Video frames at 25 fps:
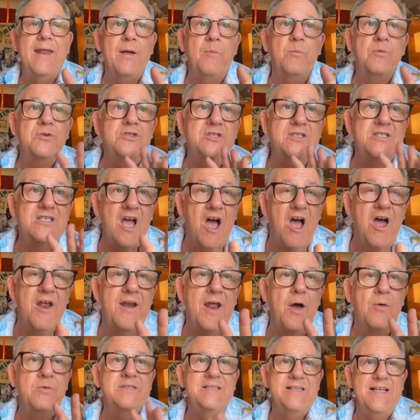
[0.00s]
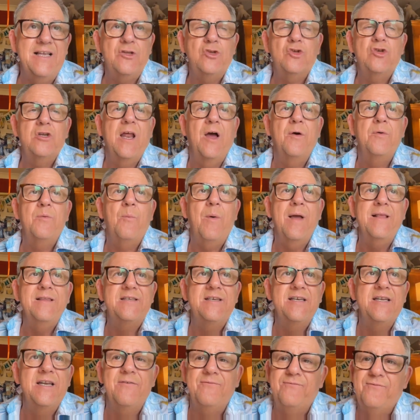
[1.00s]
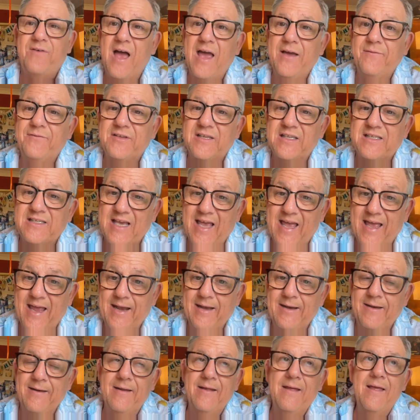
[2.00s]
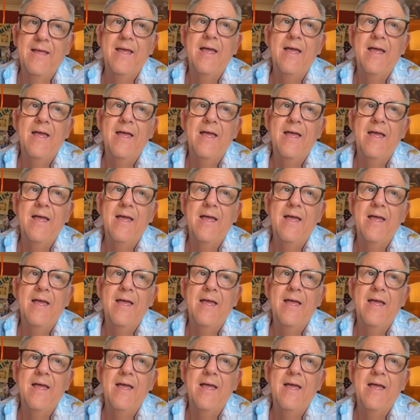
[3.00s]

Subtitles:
It was done. I went in at 5 to 10,